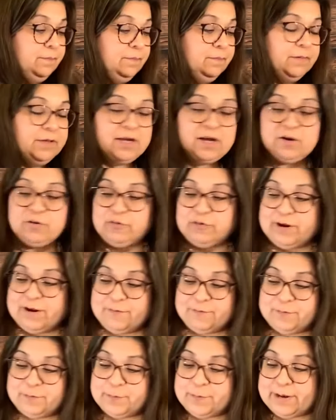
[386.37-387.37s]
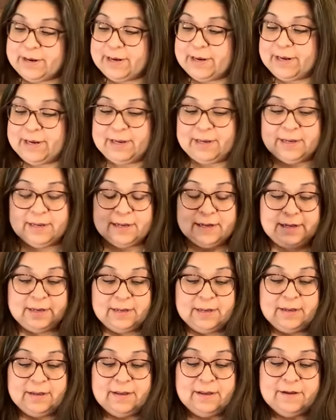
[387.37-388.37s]
I'll grab my
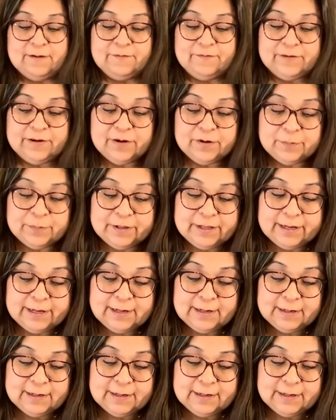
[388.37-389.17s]
finger blade